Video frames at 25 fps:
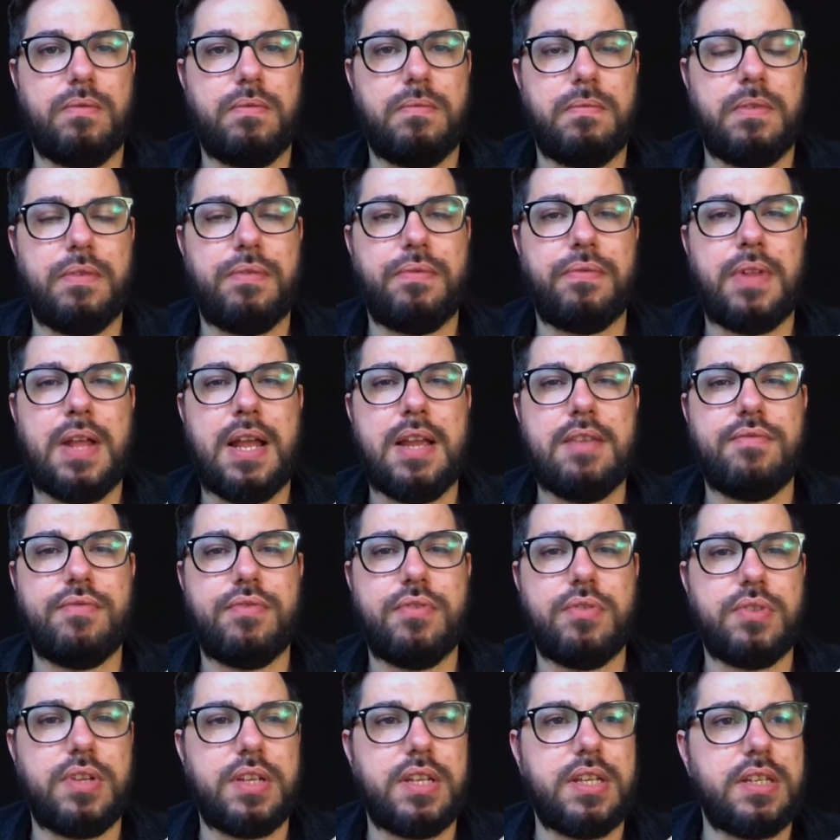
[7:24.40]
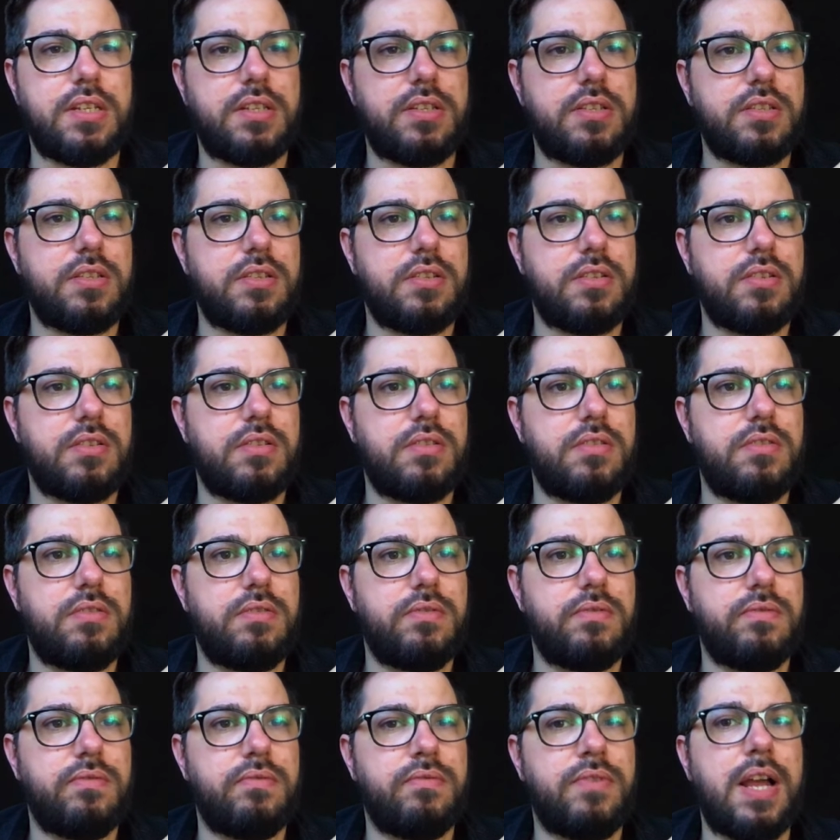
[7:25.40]
We're flying through these.
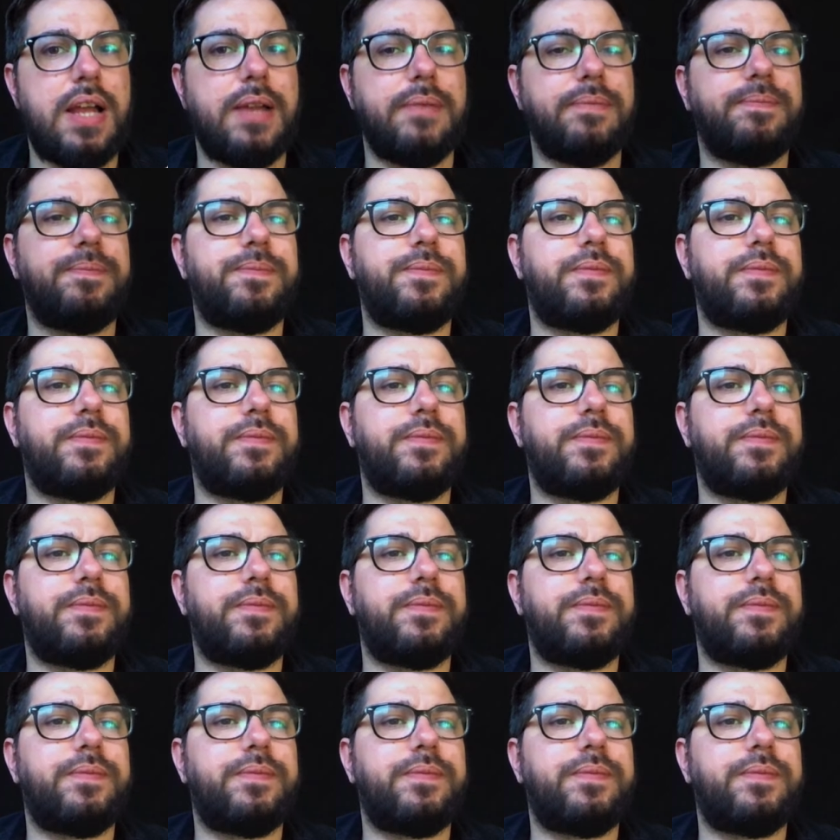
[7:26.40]
Right.